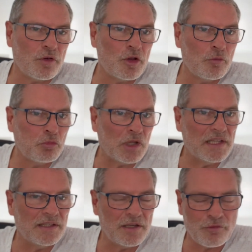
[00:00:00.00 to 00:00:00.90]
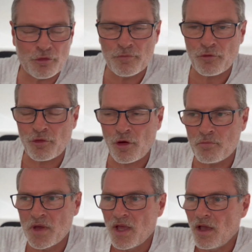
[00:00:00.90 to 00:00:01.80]
and completely different
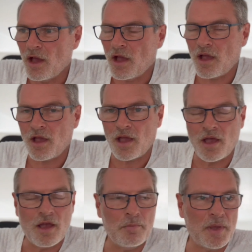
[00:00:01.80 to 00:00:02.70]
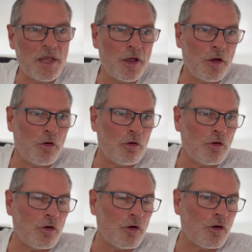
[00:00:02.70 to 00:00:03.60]
from beer
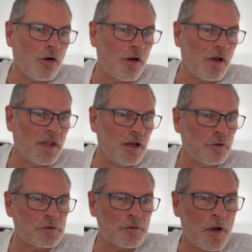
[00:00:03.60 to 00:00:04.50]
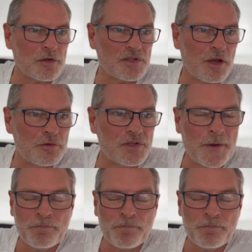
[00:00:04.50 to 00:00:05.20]
or a kilo of tomatoes,